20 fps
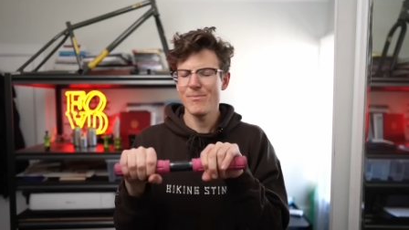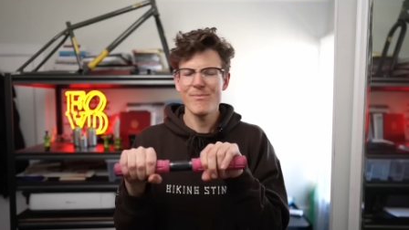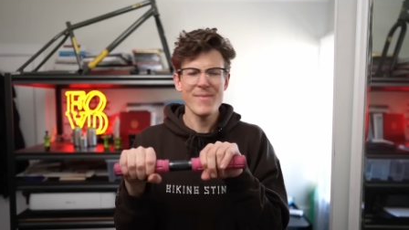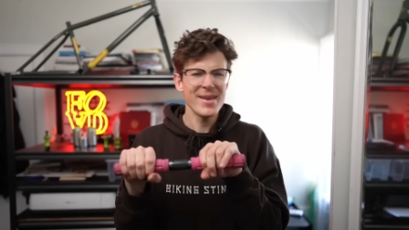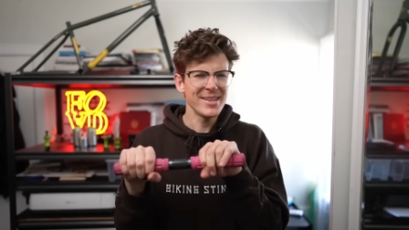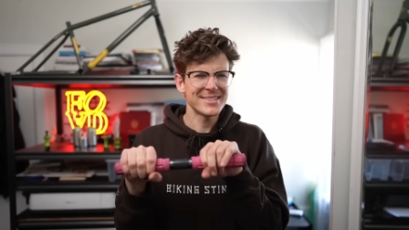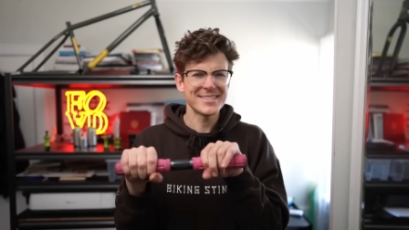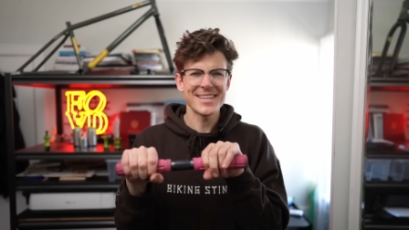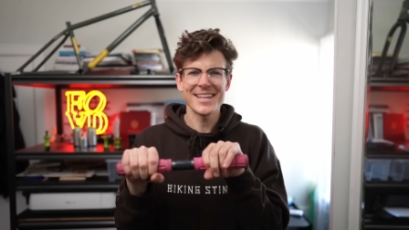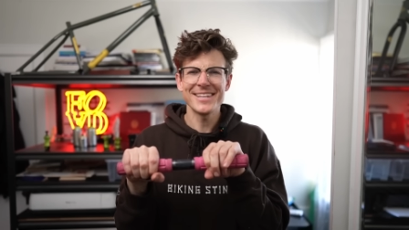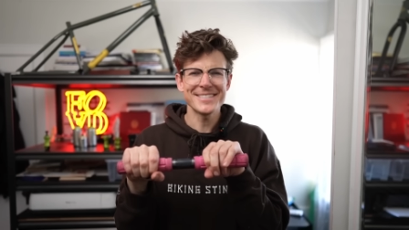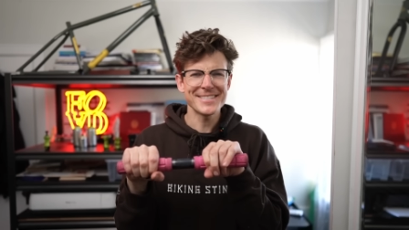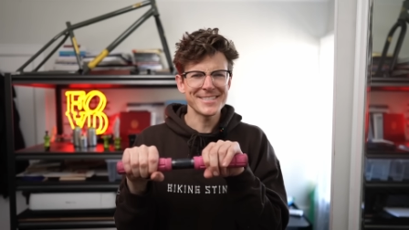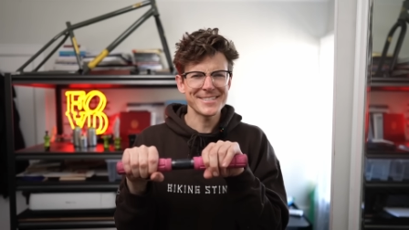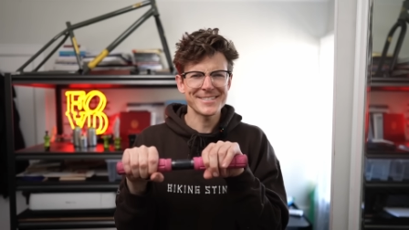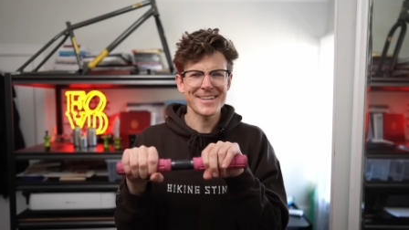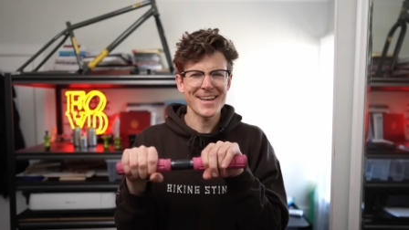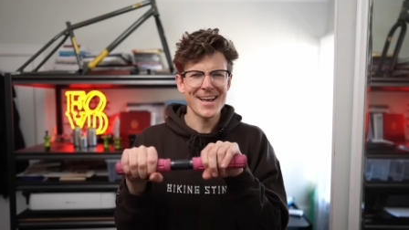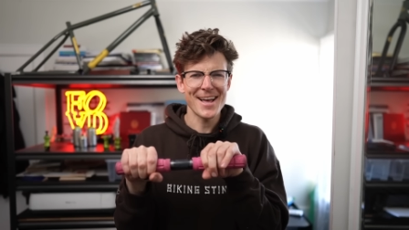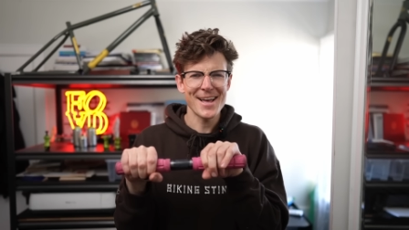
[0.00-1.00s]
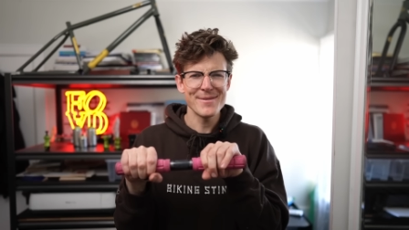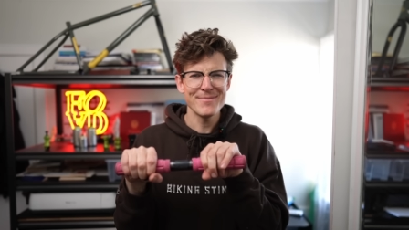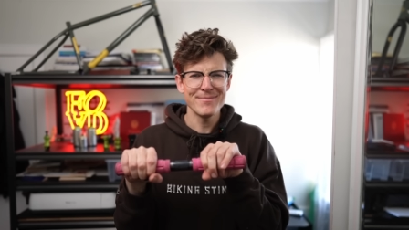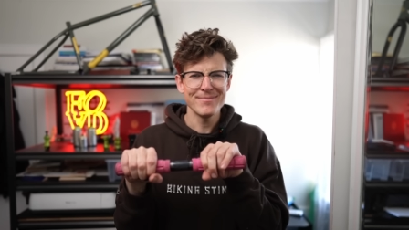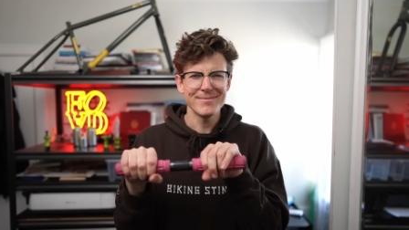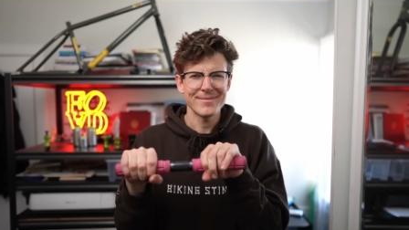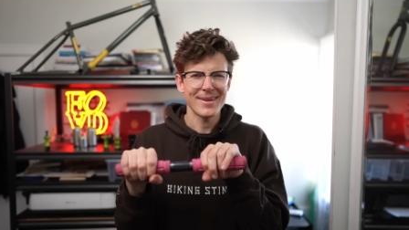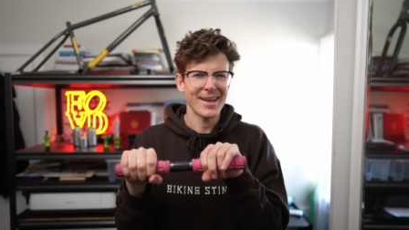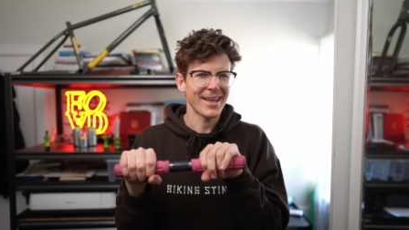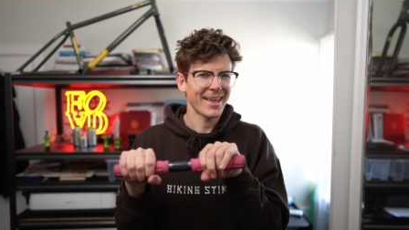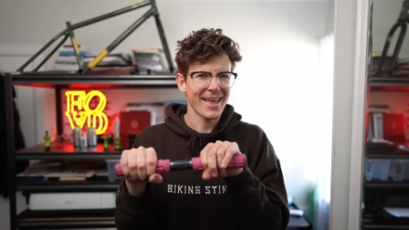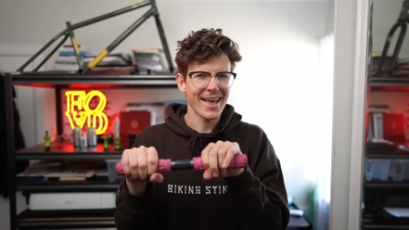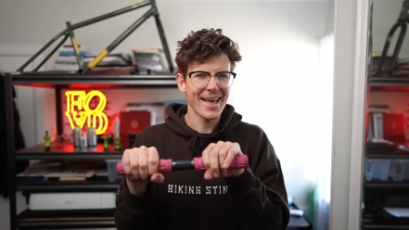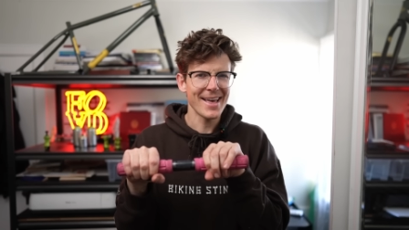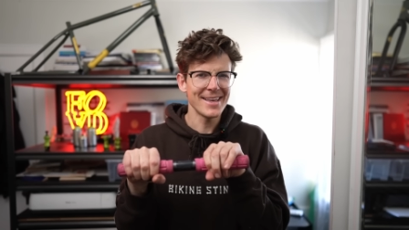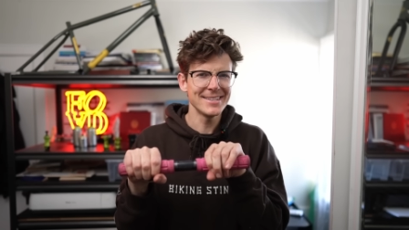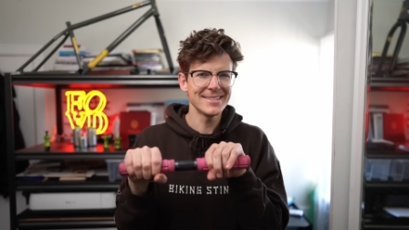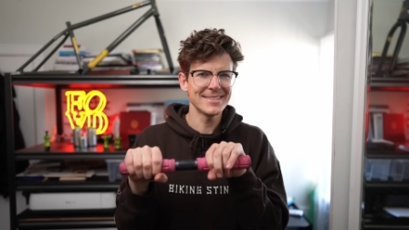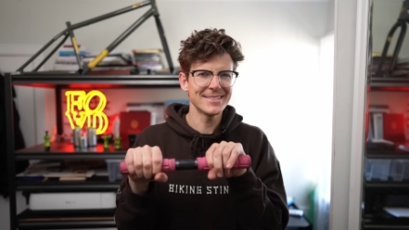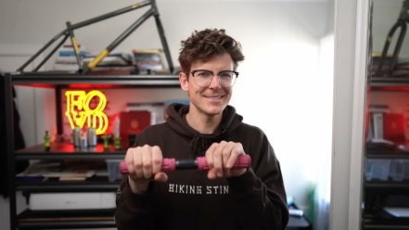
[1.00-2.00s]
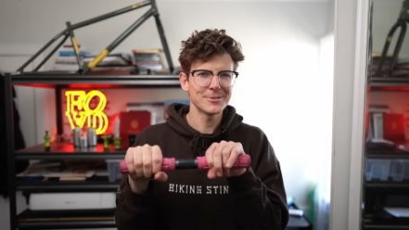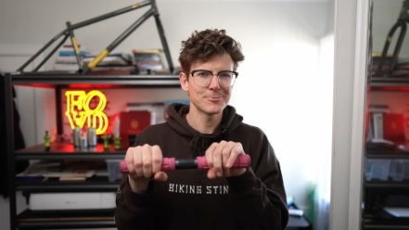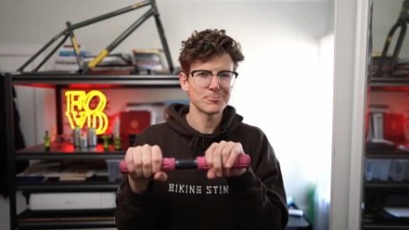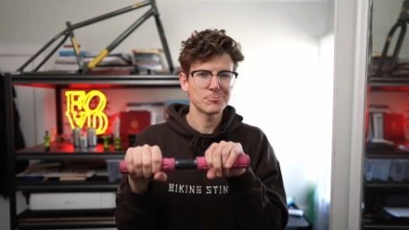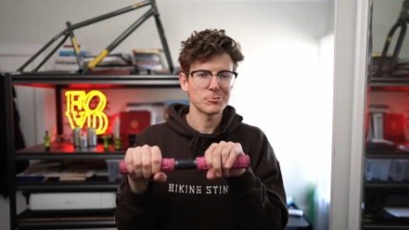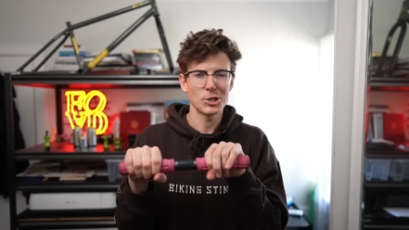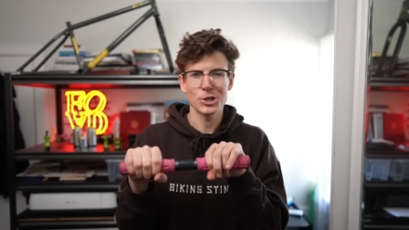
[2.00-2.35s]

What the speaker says: made sense at the time, I guess.